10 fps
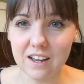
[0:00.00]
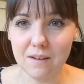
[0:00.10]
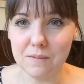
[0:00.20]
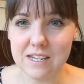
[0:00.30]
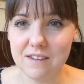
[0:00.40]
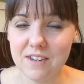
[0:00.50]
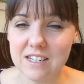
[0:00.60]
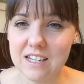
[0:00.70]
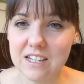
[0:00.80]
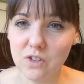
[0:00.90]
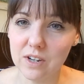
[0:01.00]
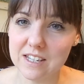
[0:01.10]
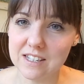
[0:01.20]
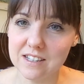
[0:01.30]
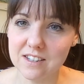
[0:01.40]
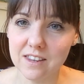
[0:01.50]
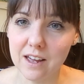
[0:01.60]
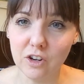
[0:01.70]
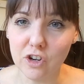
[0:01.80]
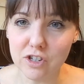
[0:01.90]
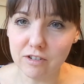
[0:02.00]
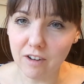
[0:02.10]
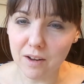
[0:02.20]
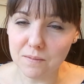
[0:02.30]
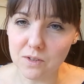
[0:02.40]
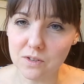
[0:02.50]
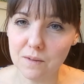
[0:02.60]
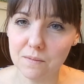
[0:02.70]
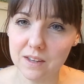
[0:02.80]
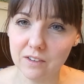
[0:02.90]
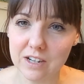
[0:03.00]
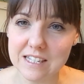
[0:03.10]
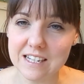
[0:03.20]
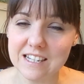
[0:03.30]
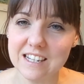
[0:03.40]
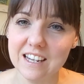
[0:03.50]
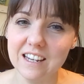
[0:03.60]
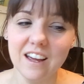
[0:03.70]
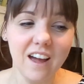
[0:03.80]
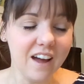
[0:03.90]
DVDs or listening to their nursery rhymes or something on a CD.